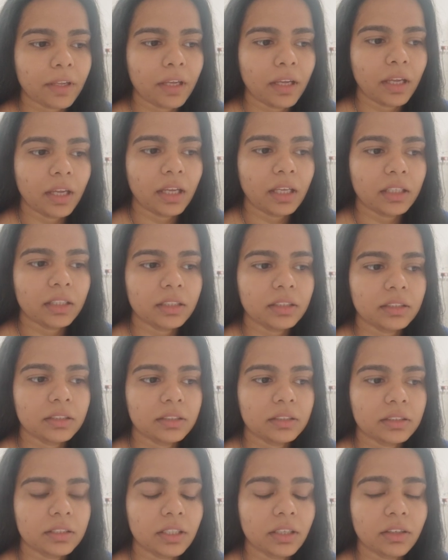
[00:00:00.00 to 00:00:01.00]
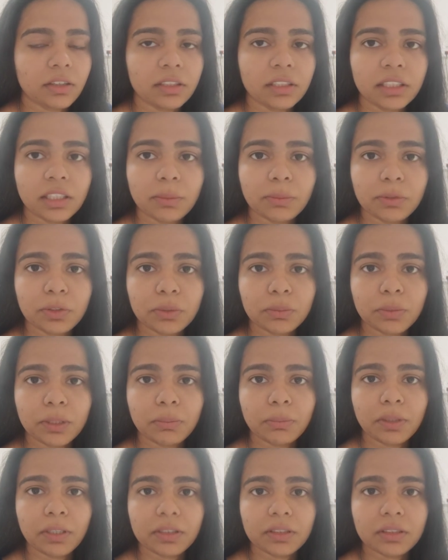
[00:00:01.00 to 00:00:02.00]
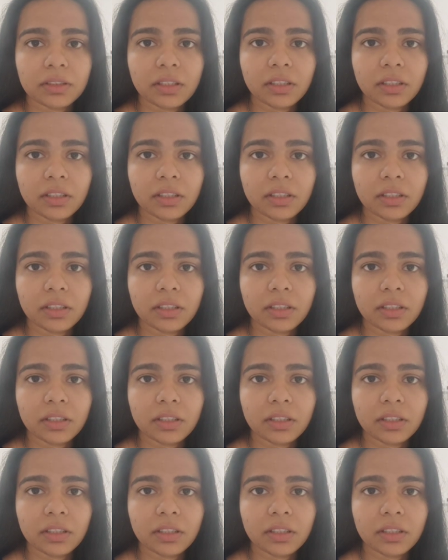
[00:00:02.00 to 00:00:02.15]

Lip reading: and currently I'm doing my best.